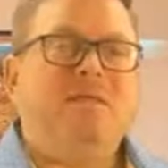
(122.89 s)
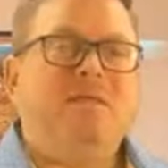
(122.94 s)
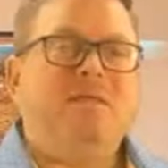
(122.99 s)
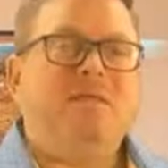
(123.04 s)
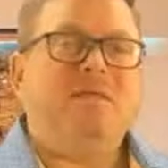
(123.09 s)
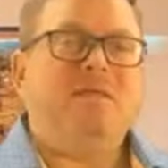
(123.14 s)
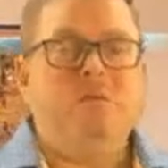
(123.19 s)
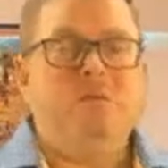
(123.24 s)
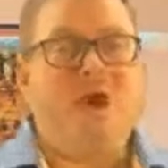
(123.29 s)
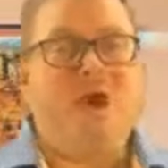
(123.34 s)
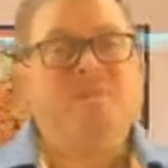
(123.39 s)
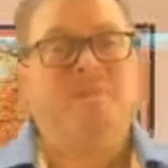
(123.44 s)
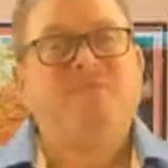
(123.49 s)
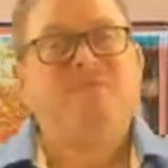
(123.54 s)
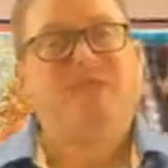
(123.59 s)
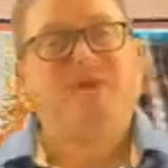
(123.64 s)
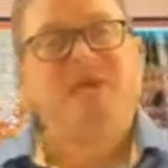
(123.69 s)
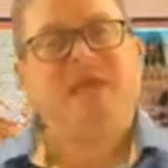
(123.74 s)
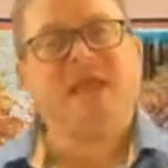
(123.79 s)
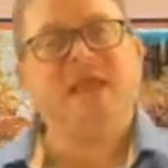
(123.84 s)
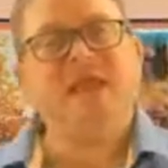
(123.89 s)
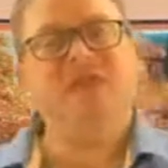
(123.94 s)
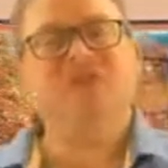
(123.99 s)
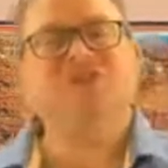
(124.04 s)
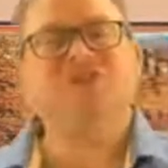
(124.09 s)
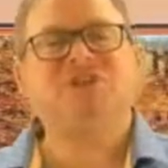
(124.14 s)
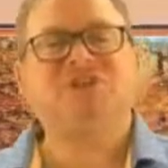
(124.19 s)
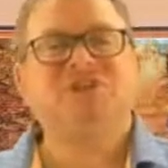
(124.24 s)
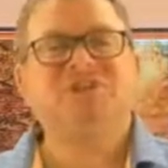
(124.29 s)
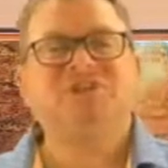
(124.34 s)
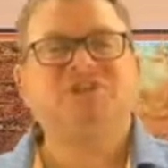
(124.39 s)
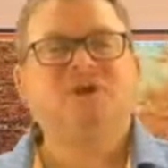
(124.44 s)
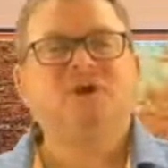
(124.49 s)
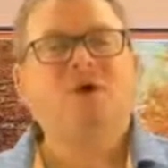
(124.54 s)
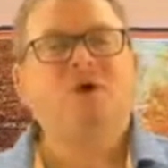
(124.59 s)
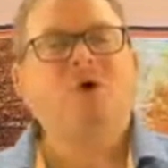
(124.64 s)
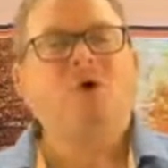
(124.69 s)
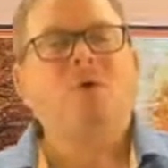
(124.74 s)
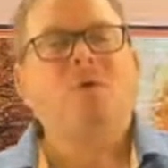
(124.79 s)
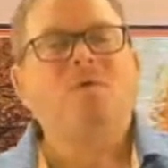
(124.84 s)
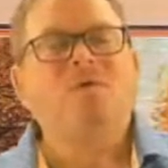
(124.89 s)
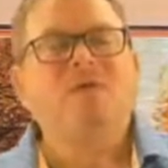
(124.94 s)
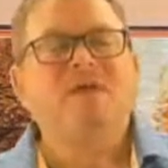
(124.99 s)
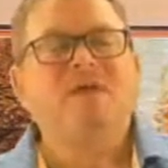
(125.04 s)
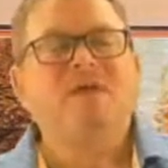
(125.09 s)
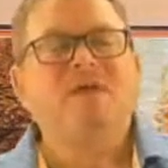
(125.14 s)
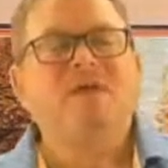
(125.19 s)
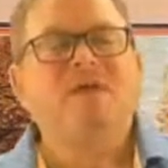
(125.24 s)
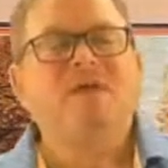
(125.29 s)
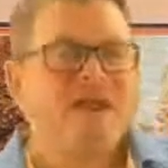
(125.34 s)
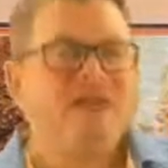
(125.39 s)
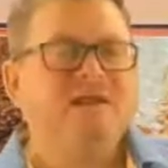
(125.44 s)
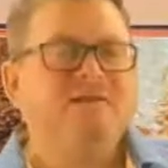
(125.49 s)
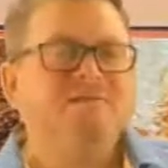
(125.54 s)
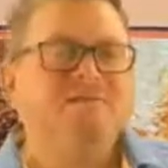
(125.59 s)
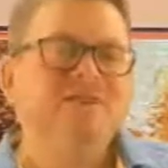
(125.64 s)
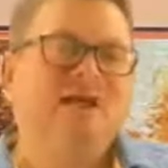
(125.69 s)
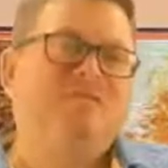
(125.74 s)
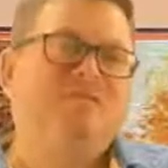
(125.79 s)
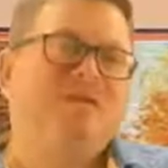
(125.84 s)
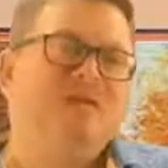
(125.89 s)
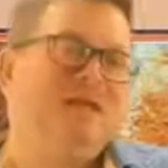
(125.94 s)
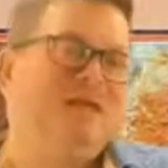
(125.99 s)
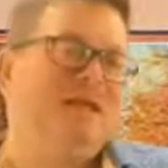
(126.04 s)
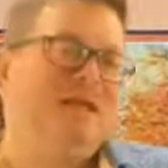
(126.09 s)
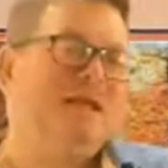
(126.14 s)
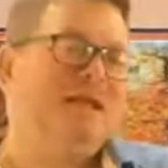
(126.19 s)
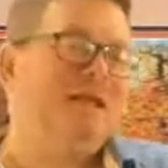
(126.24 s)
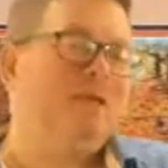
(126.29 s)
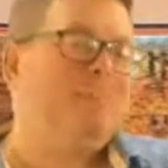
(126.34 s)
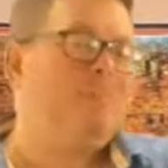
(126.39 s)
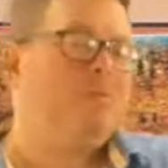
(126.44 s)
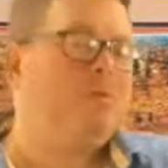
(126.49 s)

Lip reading: ramifications or the negatives of cleaning